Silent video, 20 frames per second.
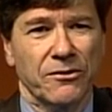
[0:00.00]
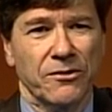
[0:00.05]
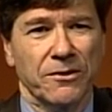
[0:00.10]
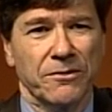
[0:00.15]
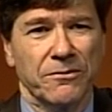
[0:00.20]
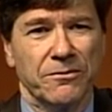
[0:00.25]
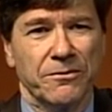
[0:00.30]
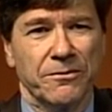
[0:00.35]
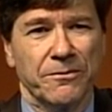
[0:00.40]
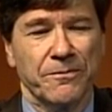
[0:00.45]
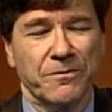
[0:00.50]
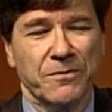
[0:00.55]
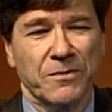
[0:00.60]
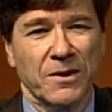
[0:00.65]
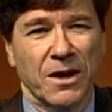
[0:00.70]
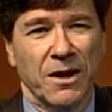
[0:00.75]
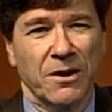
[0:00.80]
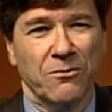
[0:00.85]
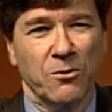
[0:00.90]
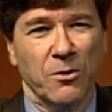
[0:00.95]
of
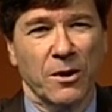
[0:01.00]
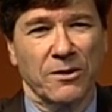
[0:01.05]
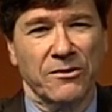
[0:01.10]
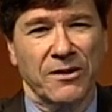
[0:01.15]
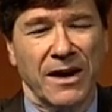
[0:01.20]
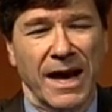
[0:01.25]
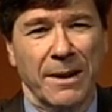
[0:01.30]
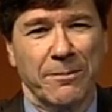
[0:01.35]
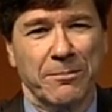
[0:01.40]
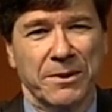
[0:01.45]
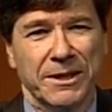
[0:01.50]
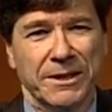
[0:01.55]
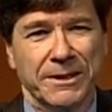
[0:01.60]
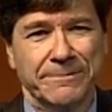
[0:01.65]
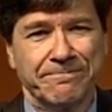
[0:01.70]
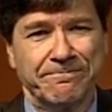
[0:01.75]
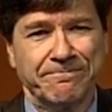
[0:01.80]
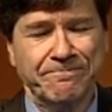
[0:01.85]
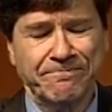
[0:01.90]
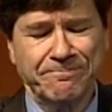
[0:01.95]
of what's happening.
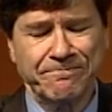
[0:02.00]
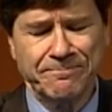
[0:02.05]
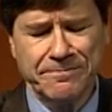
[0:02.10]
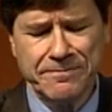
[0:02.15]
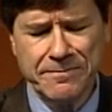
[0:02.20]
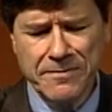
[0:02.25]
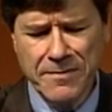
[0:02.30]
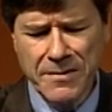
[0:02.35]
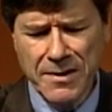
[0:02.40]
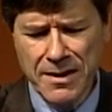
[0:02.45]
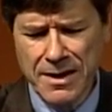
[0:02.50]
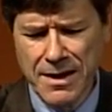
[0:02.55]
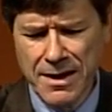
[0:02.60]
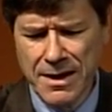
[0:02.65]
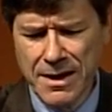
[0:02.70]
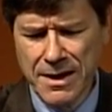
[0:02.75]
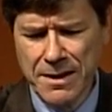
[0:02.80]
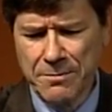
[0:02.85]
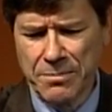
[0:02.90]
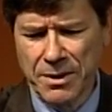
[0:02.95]

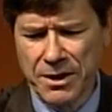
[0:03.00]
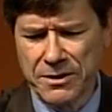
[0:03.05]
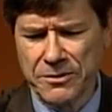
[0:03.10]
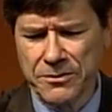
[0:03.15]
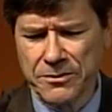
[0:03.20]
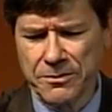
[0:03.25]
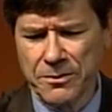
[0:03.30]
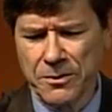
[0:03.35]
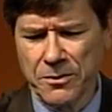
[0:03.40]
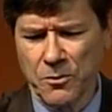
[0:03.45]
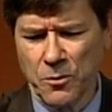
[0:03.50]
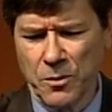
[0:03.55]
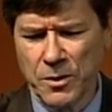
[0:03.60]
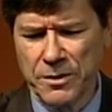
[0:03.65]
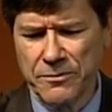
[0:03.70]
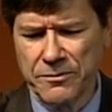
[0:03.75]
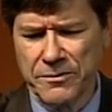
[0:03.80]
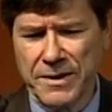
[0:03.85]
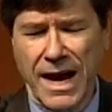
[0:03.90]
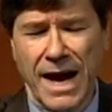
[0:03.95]
But
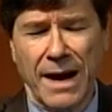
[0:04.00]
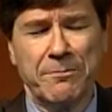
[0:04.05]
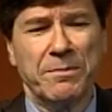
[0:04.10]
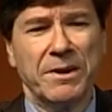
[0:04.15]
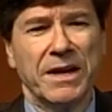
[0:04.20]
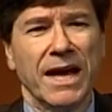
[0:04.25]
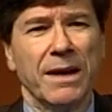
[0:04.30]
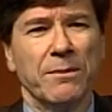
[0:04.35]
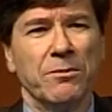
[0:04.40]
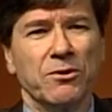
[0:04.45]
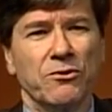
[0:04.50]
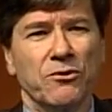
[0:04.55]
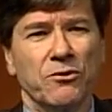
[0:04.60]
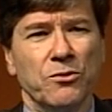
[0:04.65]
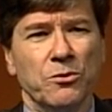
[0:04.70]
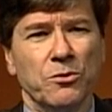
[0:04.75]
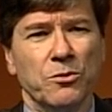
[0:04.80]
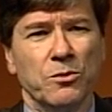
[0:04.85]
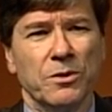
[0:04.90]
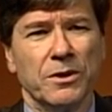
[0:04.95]
we've not been able
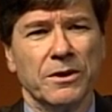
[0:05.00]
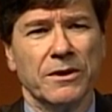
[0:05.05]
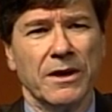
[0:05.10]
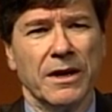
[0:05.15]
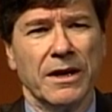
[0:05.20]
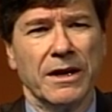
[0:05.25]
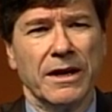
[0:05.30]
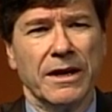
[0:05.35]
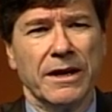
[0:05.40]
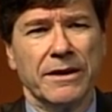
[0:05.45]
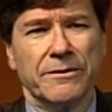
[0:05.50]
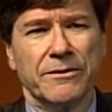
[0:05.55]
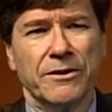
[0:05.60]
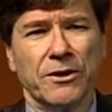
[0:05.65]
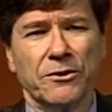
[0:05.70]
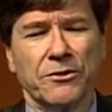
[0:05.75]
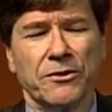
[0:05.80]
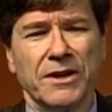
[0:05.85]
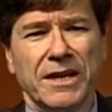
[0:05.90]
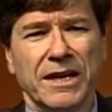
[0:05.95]
to
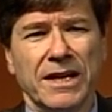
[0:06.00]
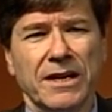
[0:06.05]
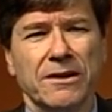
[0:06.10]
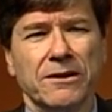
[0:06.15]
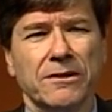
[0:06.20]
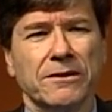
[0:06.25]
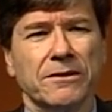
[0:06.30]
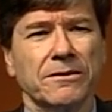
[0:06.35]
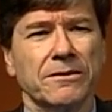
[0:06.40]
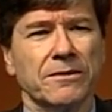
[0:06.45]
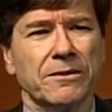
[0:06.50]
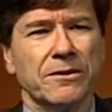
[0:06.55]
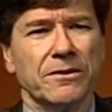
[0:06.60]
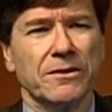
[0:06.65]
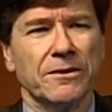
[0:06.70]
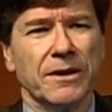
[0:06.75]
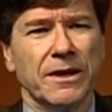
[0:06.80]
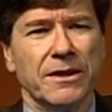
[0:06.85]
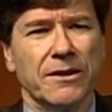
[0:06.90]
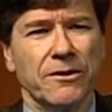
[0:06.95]
tilt the needle
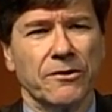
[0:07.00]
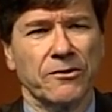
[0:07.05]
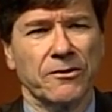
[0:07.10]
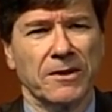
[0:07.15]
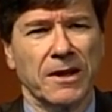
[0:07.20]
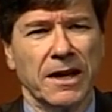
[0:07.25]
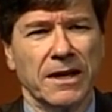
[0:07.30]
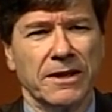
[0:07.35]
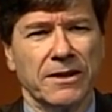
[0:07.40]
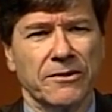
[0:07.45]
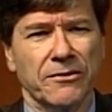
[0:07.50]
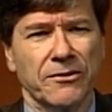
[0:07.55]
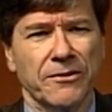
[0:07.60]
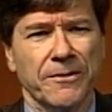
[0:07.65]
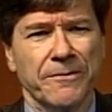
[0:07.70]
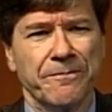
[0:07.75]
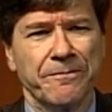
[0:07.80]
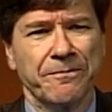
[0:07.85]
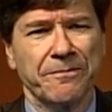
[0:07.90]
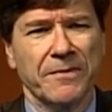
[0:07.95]
in the slightest.
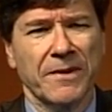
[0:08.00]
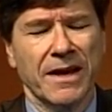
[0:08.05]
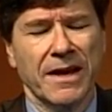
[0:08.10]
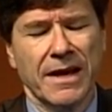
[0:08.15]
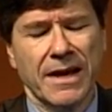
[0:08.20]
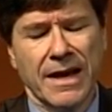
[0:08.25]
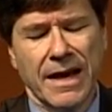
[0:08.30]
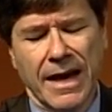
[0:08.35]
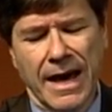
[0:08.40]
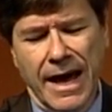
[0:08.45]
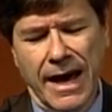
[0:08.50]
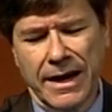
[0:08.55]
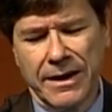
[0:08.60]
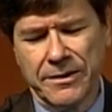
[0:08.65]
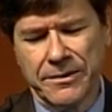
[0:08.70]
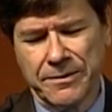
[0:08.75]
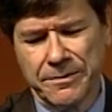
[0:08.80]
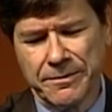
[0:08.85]
And